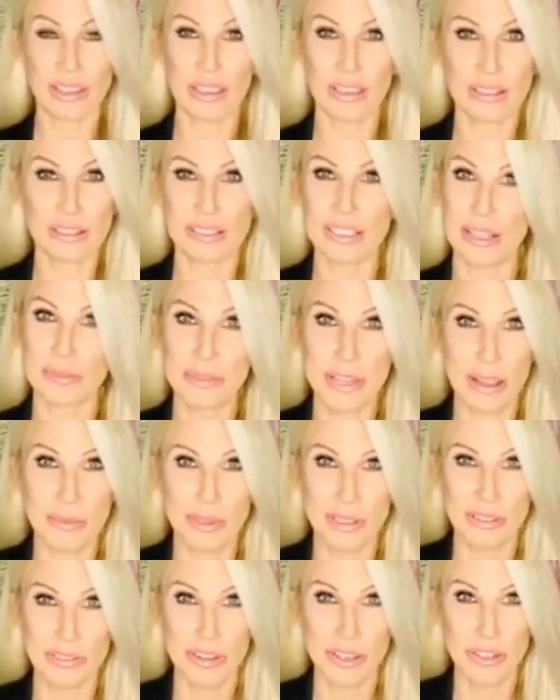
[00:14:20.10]
sometime
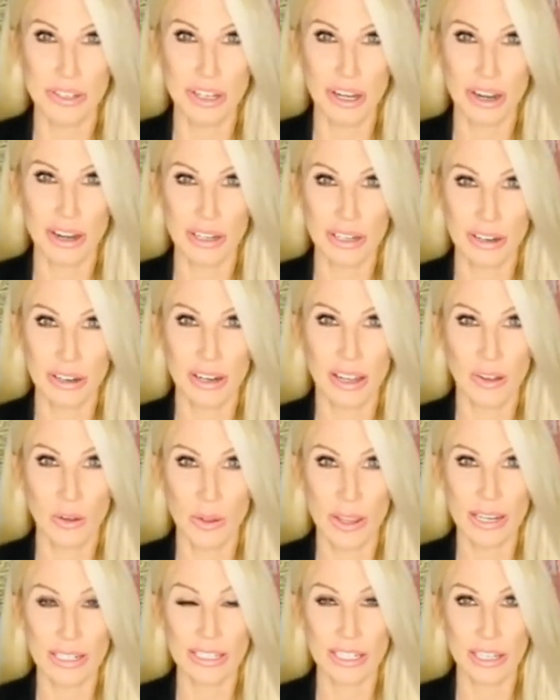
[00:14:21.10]
in the future, and you're
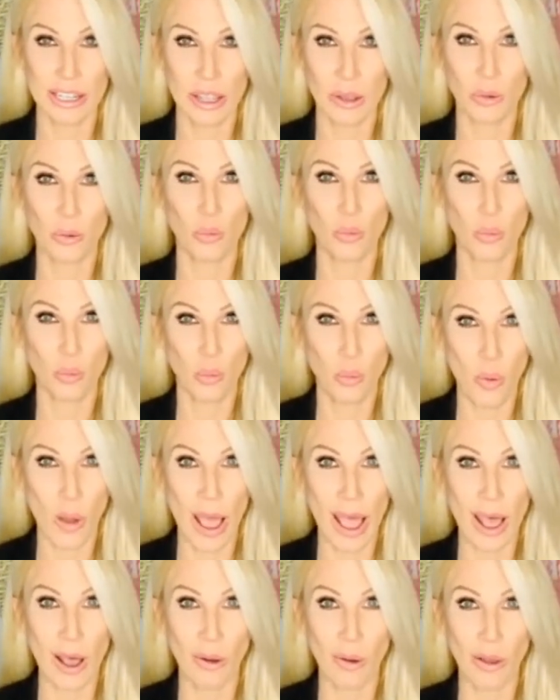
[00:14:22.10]
going to go,
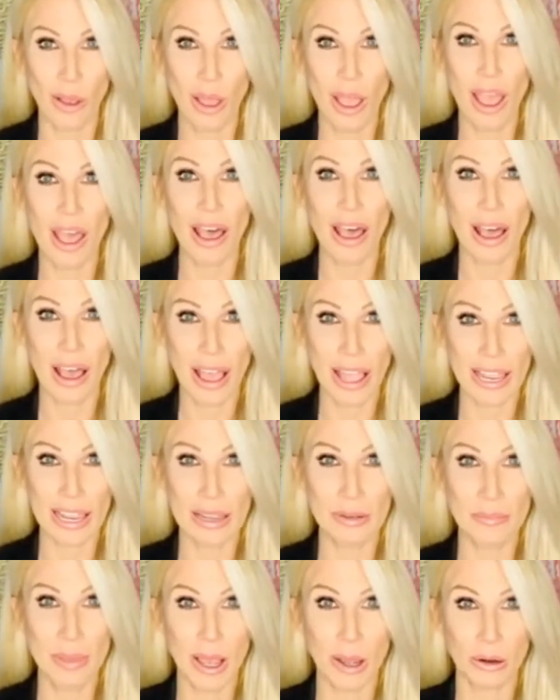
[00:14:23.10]
wow, I
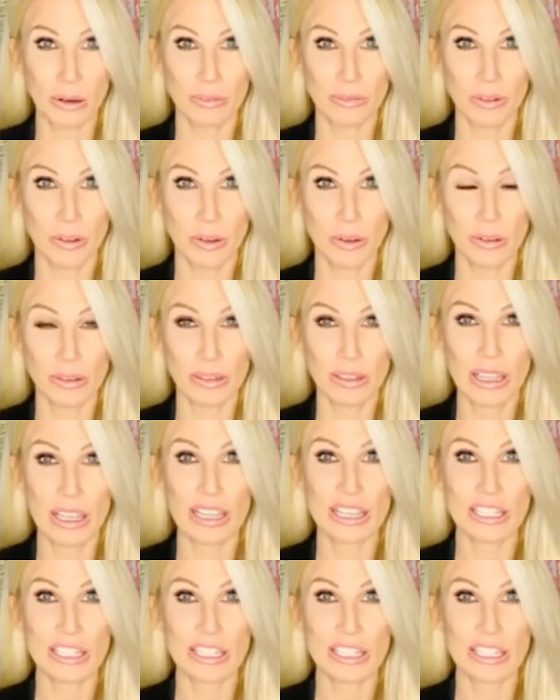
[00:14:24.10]
am powerful.